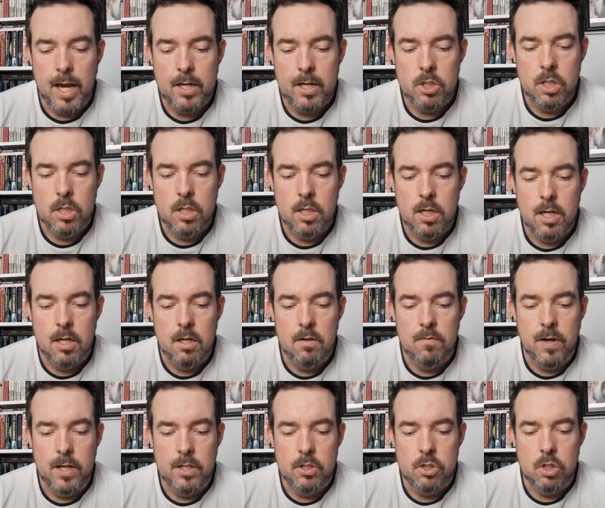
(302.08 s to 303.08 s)
with action and
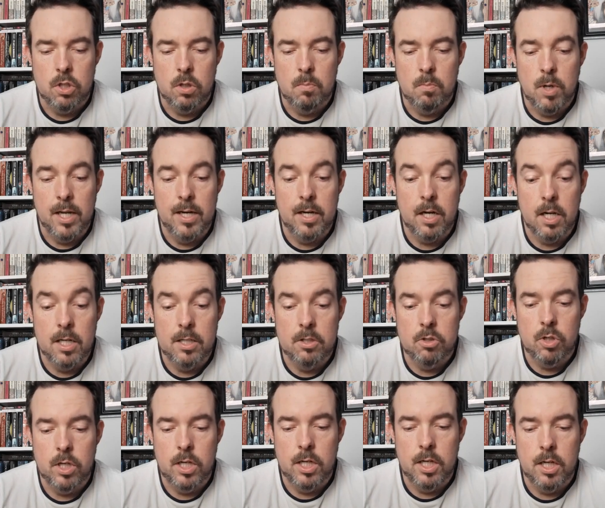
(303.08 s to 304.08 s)
adventure, political
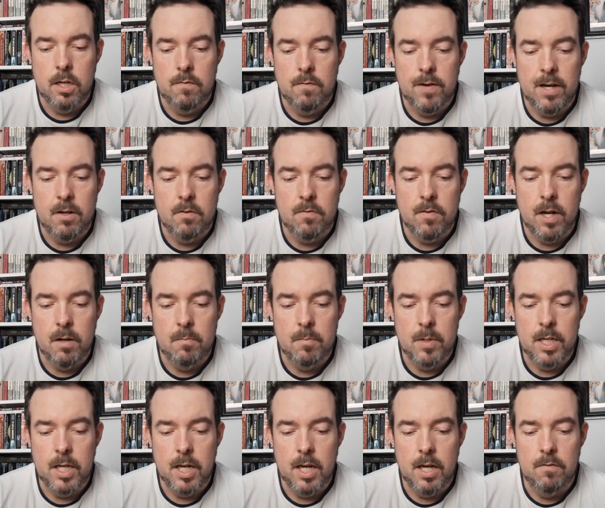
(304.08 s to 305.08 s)
intrigue, found
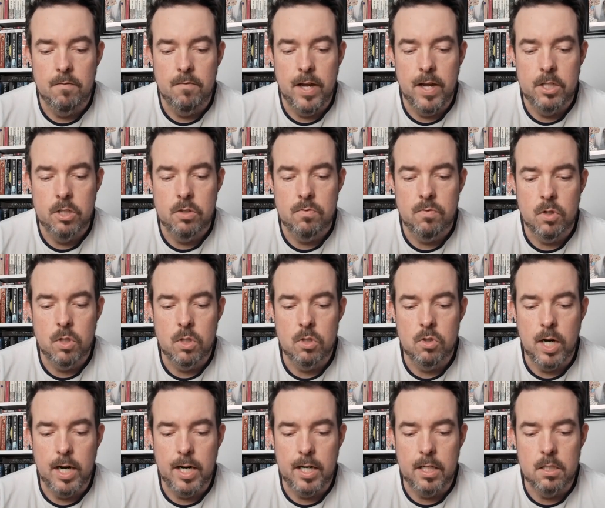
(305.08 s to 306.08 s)
family, and
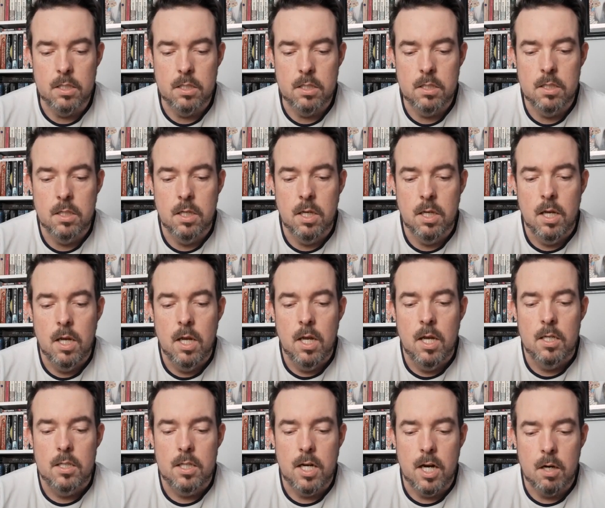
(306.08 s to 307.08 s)
vengeful dragons,
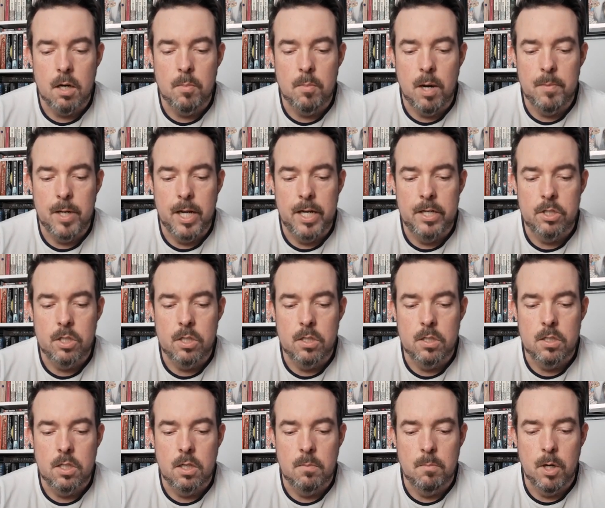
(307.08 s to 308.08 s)
dark
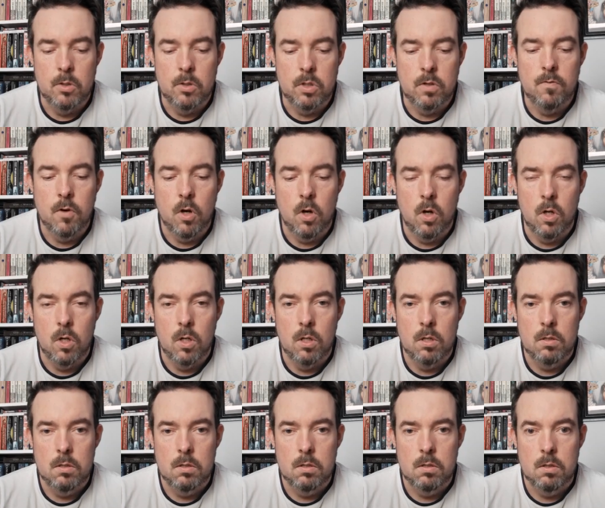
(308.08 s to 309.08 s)
abominations, and most of
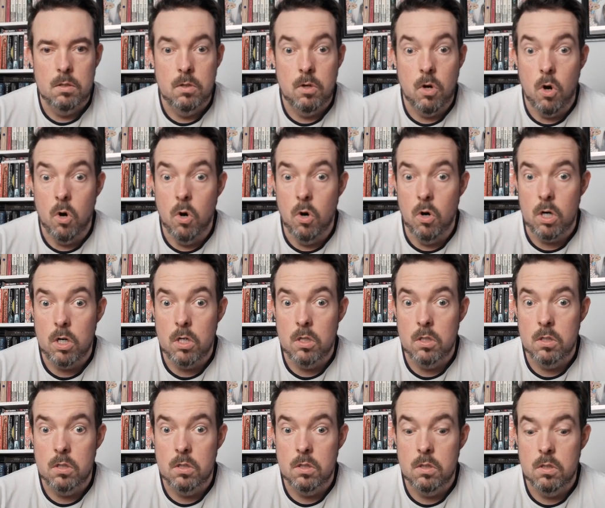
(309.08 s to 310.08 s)
all,
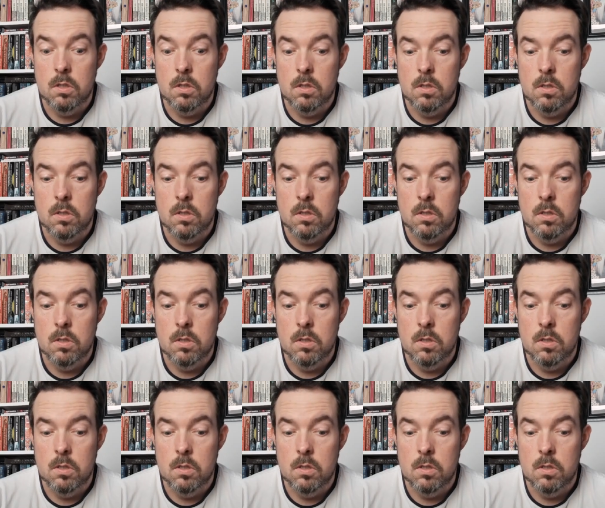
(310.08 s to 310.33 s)
orcs.